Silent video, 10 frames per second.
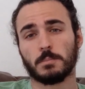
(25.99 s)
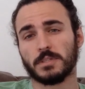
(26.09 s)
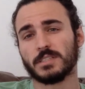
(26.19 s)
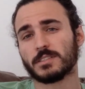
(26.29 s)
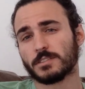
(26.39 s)

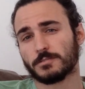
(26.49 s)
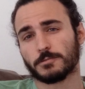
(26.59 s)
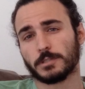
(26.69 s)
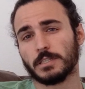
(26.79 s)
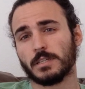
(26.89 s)
But this is a
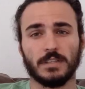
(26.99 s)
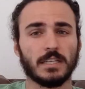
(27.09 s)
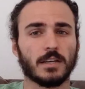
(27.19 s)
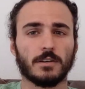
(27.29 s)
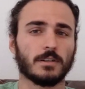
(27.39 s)
free
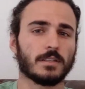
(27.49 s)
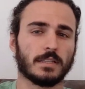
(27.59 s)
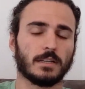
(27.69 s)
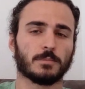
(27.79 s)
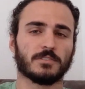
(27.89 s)
video
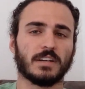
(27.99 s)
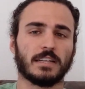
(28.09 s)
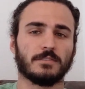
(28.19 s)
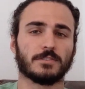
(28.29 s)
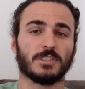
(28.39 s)
that I'm
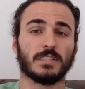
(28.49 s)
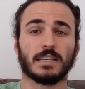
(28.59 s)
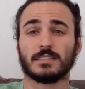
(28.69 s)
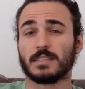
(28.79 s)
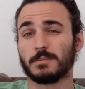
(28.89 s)
providing for you
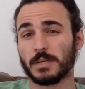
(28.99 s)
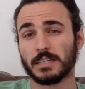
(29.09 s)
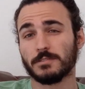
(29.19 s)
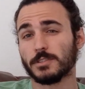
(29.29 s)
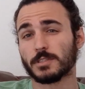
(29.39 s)
guys that might
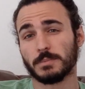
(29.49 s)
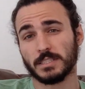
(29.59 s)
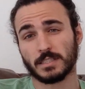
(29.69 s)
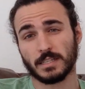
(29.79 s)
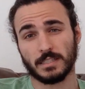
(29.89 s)
give you some
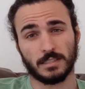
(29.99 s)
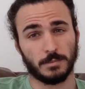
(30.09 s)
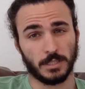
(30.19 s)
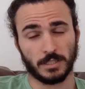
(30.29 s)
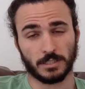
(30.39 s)
insight into
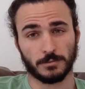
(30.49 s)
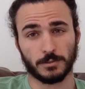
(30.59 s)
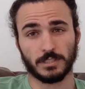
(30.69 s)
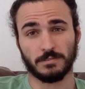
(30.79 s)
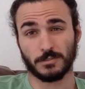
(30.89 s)
building a
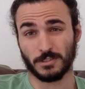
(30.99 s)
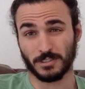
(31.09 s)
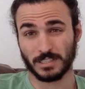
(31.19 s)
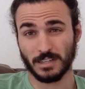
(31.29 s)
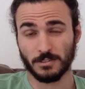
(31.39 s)
routine for
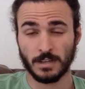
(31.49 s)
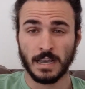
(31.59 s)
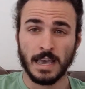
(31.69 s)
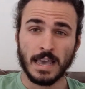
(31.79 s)
yourself.